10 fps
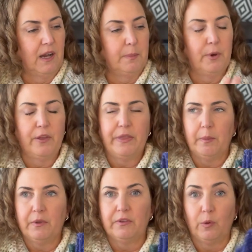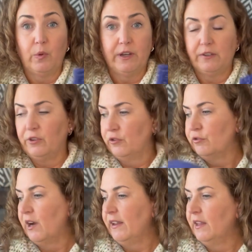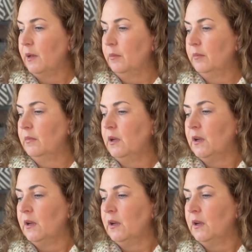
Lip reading: bought them because I wanted to try them